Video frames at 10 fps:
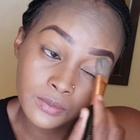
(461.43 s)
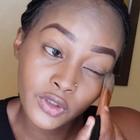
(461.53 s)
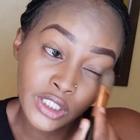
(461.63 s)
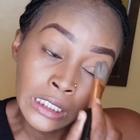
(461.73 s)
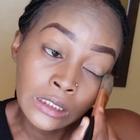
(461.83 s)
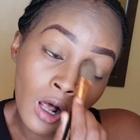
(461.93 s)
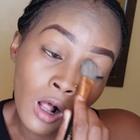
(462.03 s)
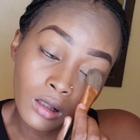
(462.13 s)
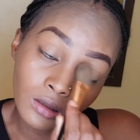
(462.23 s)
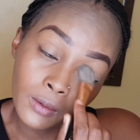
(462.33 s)
bring it
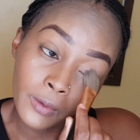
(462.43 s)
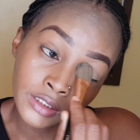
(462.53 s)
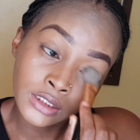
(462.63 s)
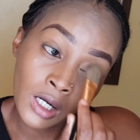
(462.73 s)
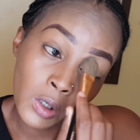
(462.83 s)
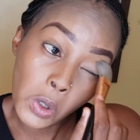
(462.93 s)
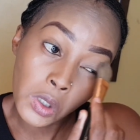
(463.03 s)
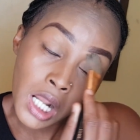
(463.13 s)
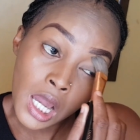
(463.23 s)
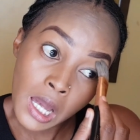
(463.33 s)
all the way
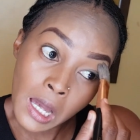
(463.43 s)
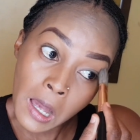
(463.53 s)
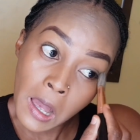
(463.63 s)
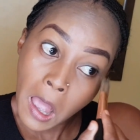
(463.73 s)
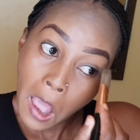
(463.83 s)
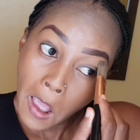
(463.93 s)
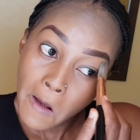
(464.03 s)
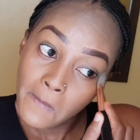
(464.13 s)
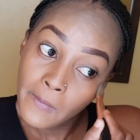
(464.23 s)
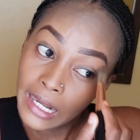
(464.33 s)
down,
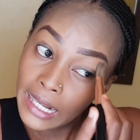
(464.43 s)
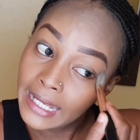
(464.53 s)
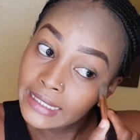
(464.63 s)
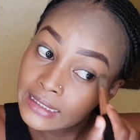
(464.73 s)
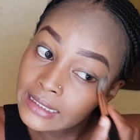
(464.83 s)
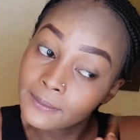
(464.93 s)
blend